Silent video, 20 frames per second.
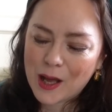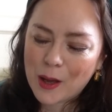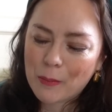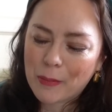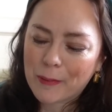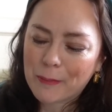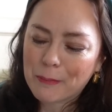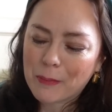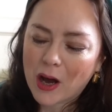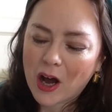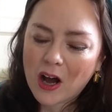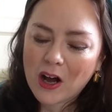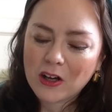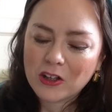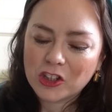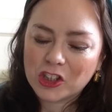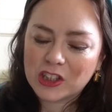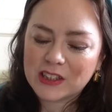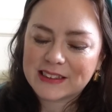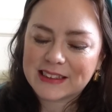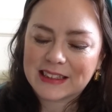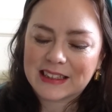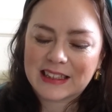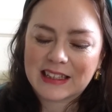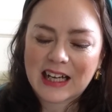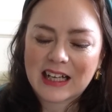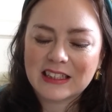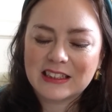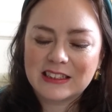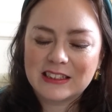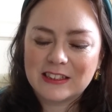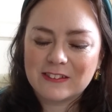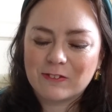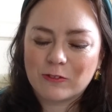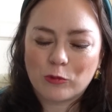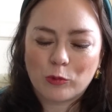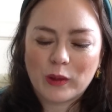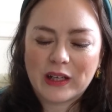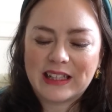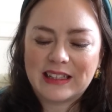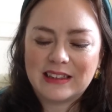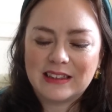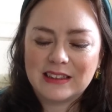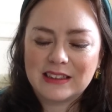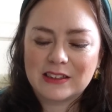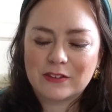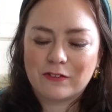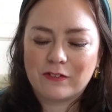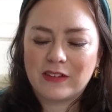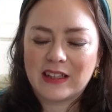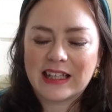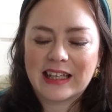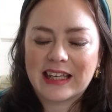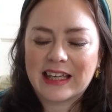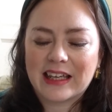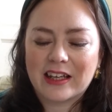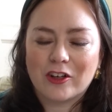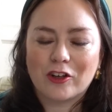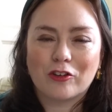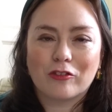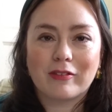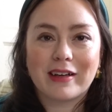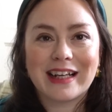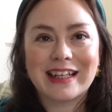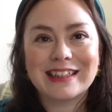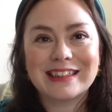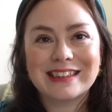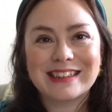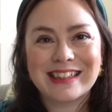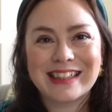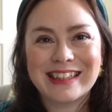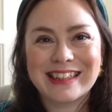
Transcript: but March is a gust of wind flinging grit."